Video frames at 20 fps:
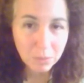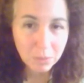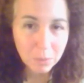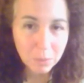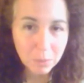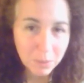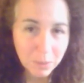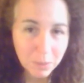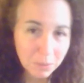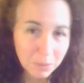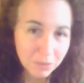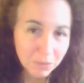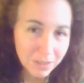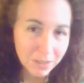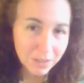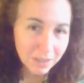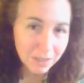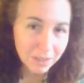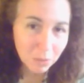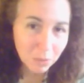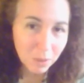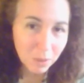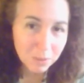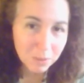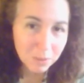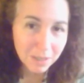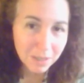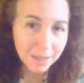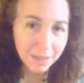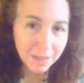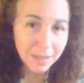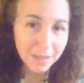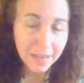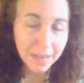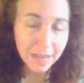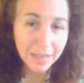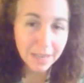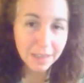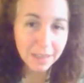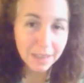When people visit the website,
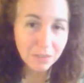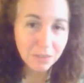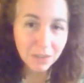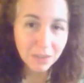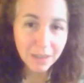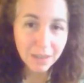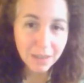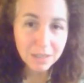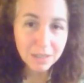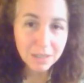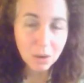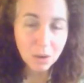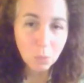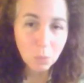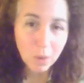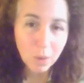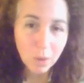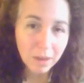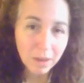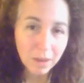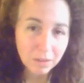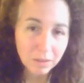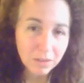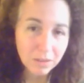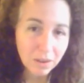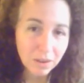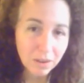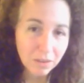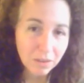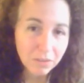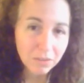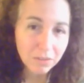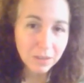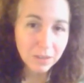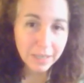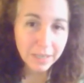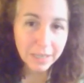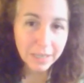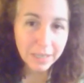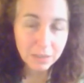they find a wealth of
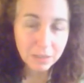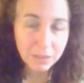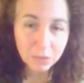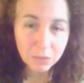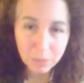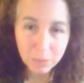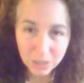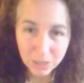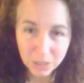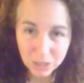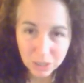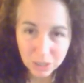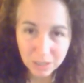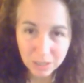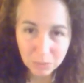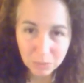information and